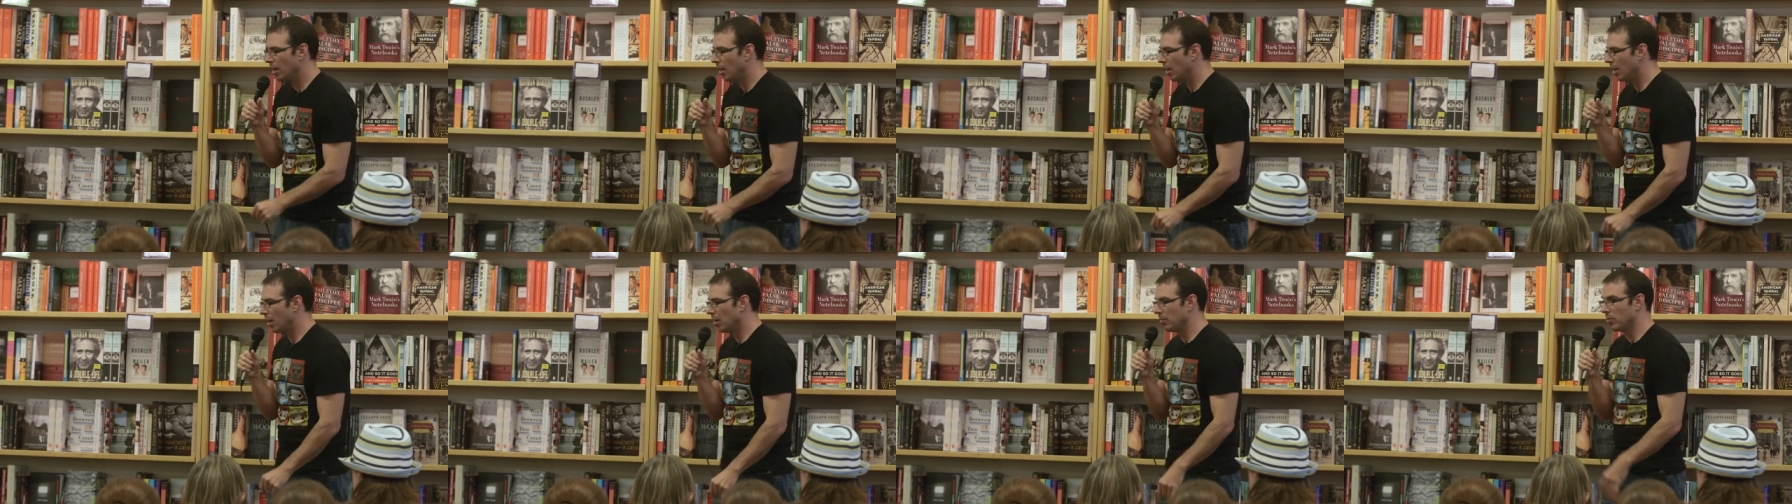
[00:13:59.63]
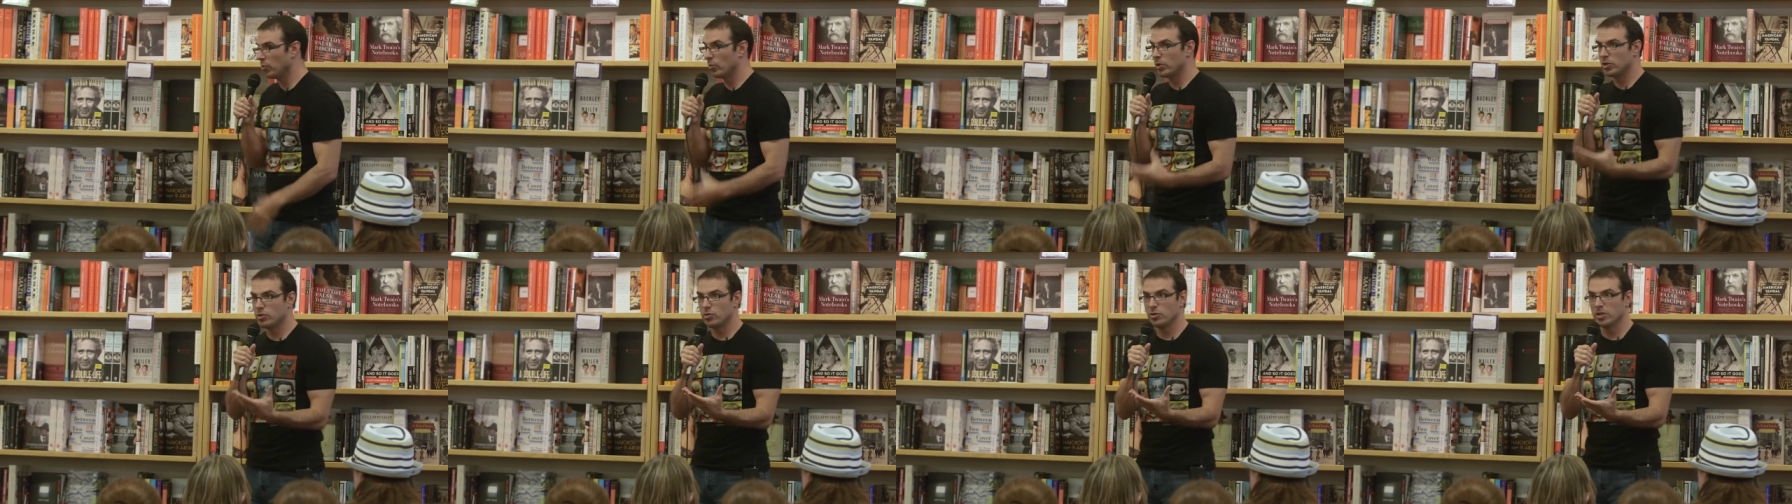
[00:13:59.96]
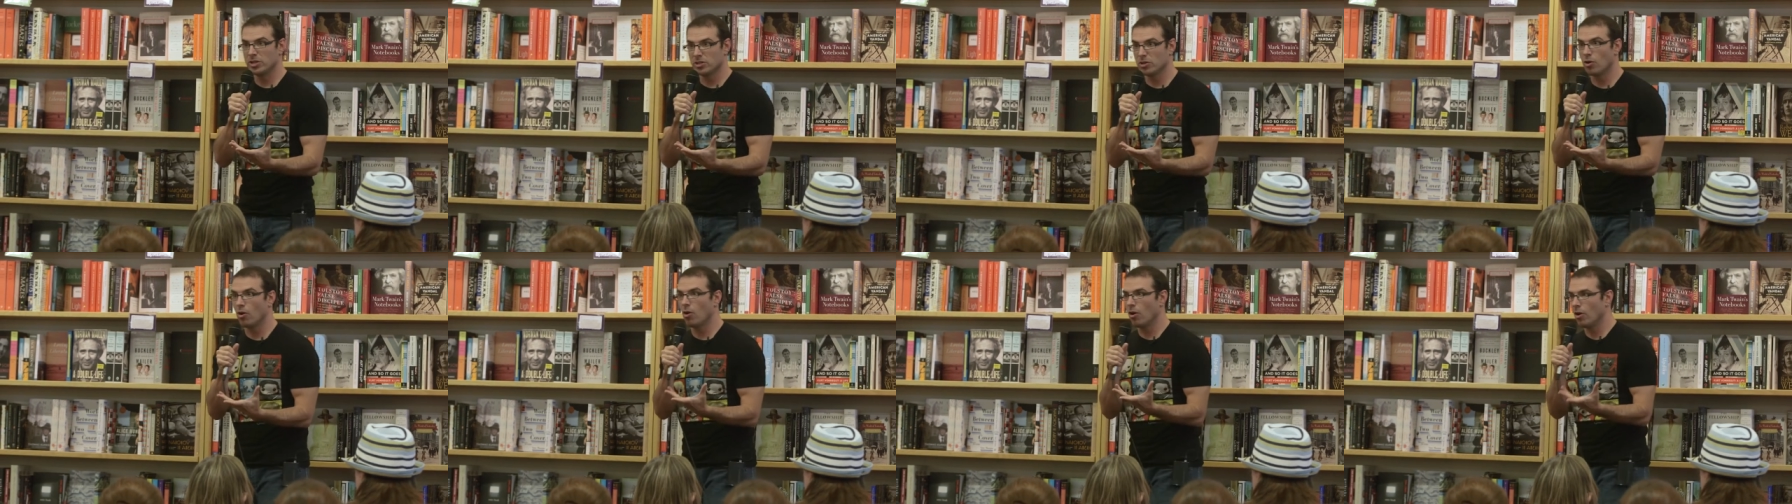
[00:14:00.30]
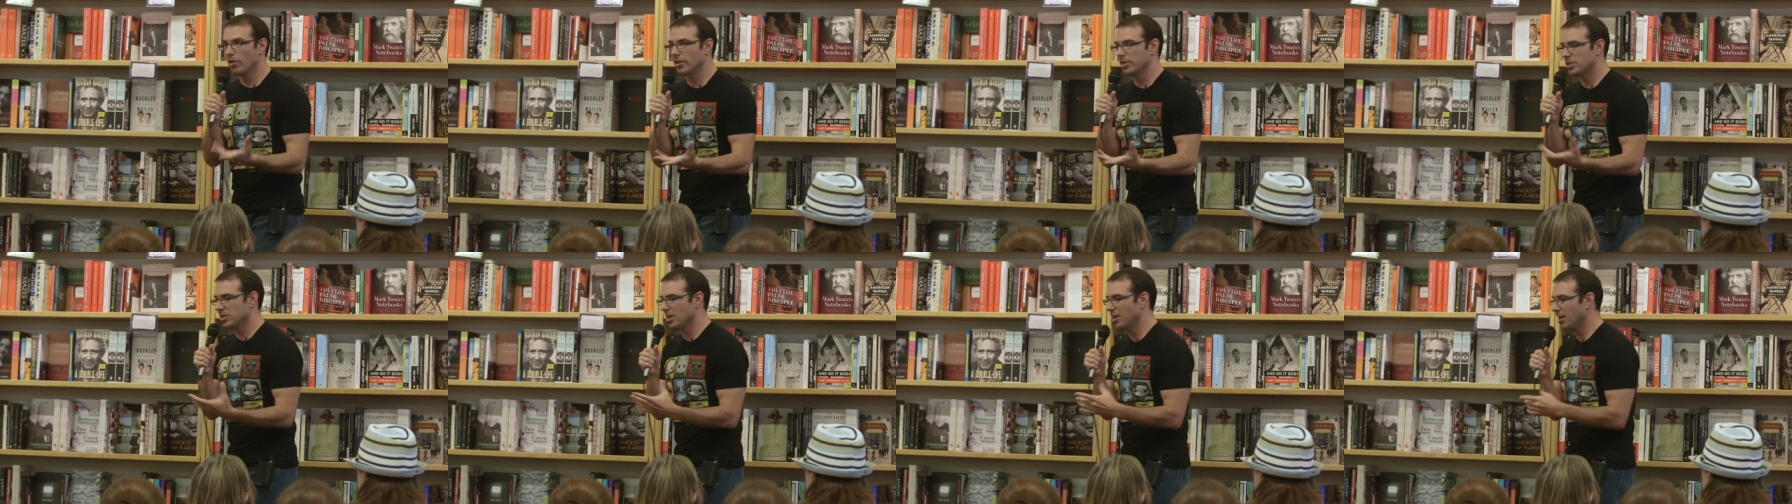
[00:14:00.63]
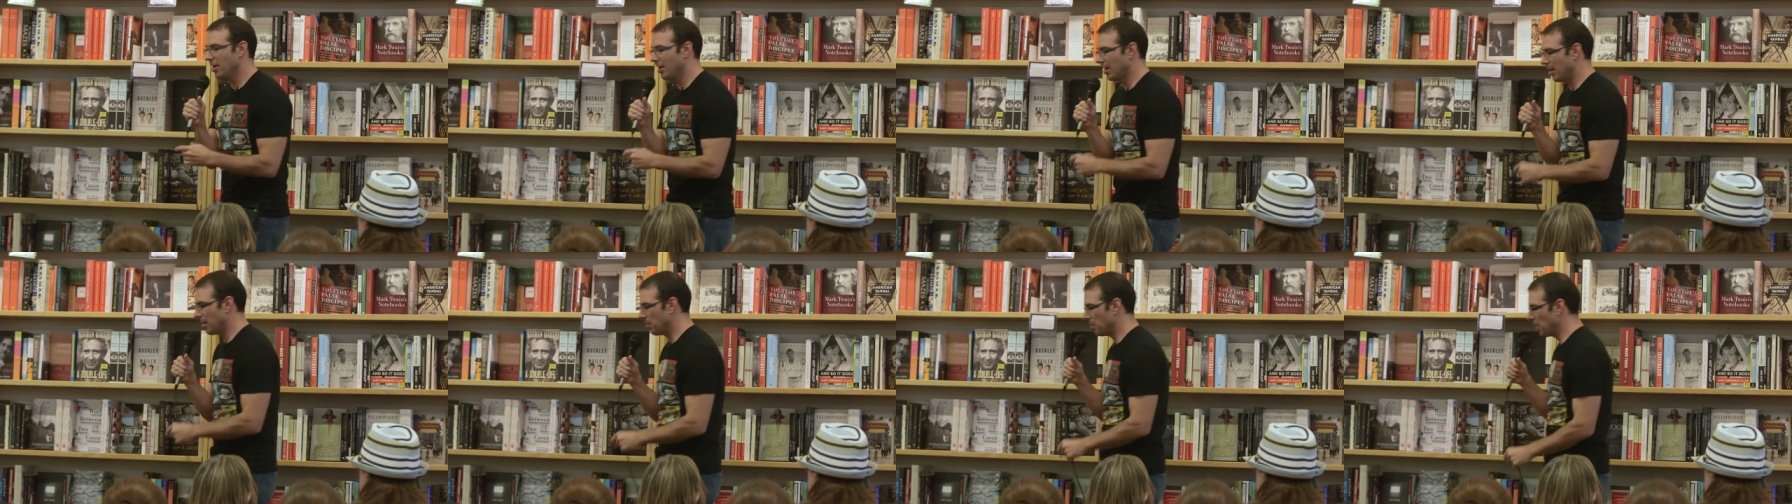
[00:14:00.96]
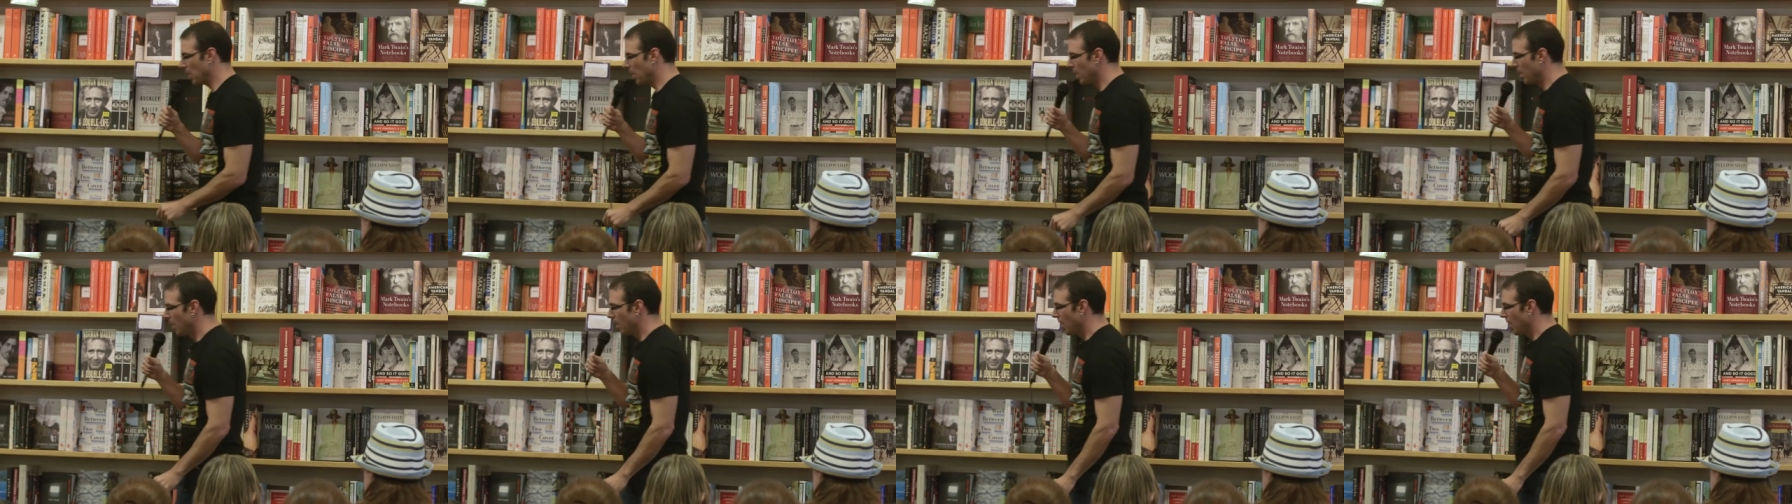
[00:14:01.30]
Um, and we do this all the time.